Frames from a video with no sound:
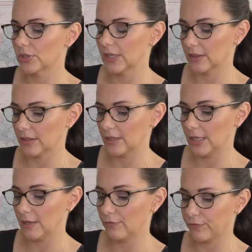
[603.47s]
get
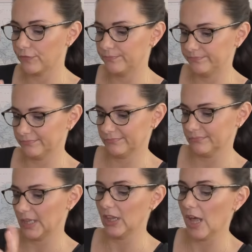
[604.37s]
the
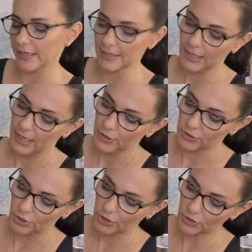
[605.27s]
light. So
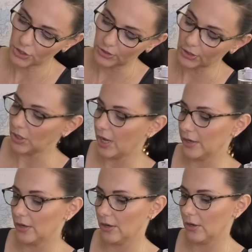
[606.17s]
you can turn the light
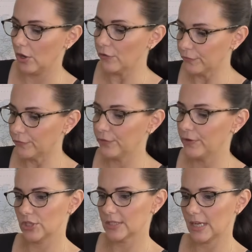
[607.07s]
off,
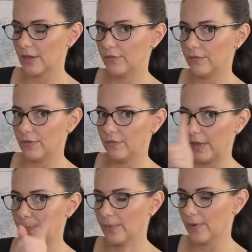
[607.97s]
just have the
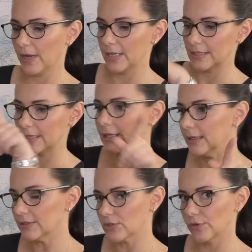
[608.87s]
vaporizing,
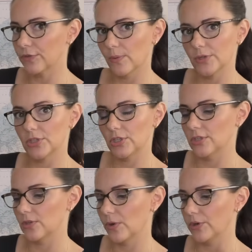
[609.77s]
so if you wanted to use
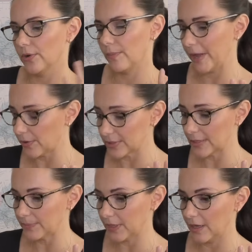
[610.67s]
it when you're in bed or
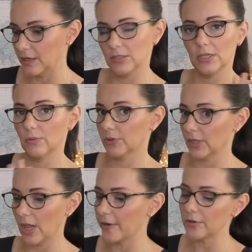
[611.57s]
something and you didn't want the
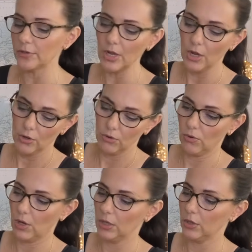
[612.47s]
light on,
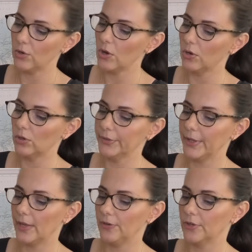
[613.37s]
or a long hold,
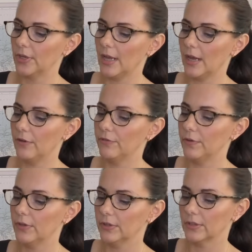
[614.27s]
and you can have
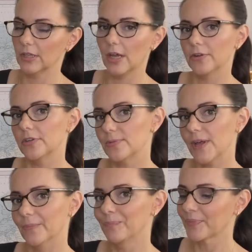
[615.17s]
the light on as
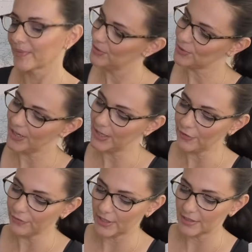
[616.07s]
well. So I
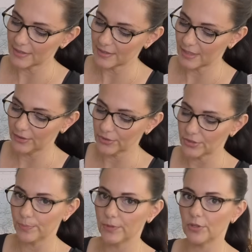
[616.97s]
love this. It looks
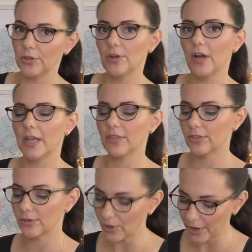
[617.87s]
super cute. I
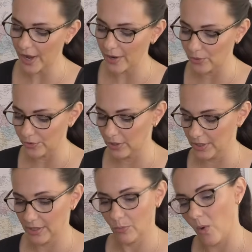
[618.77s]
thought I ordered
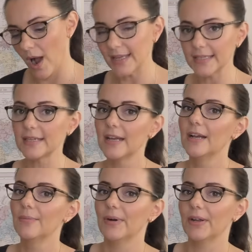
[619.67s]
it in white,
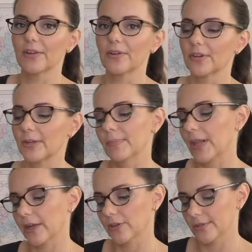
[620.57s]
but I got it in
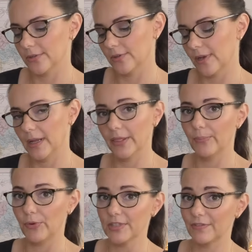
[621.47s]
black. So the
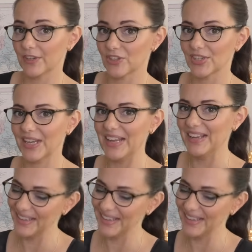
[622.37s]
boys have actually